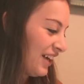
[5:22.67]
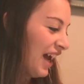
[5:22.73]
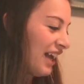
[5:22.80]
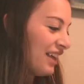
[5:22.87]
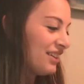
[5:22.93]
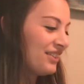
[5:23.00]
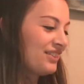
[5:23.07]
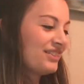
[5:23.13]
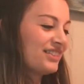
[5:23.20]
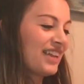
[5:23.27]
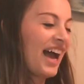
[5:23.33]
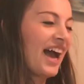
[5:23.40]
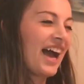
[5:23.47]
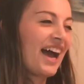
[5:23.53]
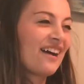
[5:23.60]
I don't
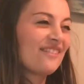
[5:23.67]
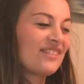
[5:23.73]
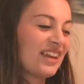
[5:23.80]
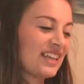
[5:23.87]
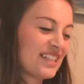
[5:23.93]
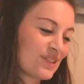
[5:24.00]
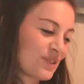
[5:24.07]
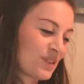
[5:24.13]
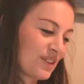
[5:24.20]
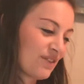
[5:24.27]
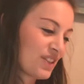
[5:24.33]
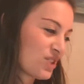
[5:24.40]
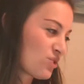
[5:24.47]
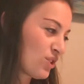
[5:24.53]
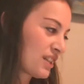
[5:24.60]
have any sort of a
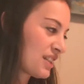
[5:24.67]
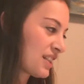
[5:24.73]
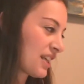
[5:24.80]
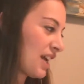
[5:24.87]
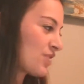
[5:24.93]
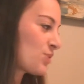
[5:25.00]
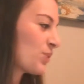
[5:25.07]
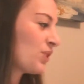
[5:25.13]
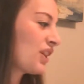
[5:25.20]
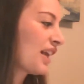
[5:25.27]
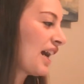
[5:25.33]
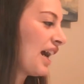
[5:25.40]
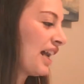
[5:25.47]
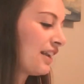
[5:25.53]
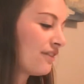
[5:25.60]
strict schedule. I
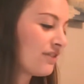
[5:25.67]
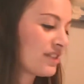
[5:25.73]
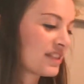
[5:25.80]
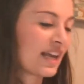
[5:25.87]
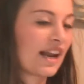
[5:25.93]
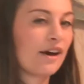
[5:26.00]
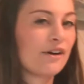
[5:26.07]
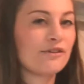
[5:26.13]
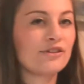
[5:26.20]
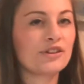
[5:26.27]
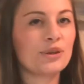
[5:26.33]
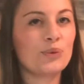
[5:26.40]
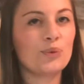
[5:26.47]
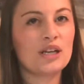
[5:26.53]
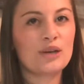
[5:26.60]
kind of set out for
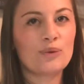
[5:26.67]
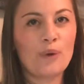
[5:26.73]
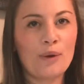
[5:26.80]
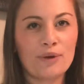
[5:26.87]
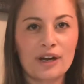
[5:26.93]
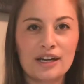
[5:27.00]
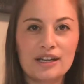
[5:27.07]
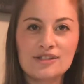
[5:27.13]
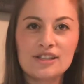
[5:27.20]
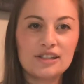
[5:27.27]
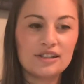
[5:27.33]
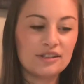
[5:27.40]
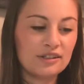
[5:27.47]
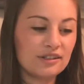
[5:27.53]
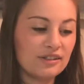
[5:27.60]
the week what we're going to
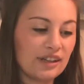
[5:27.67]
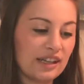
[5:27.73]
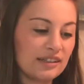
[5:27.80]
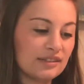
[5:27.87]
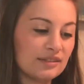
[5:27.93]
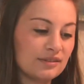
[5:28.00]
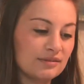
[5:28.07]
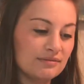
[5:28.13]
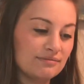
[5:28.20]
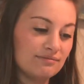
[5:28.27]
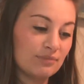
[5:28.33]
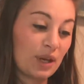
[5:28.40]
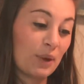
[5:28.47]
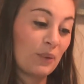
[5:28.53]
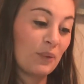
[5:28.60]
do and
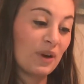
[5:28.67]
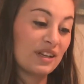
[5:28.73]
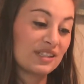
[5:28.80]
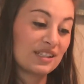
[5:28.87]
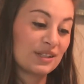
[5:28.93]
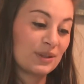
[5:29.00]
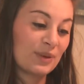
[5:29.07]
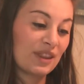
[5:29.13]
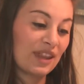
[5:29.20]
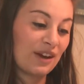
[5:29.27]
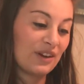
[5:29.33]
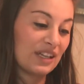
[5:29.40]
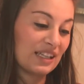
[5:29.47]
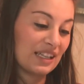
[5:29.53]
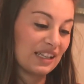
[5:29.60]
what I want to do
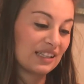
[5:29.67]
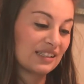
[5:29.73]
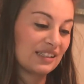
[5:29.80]
without any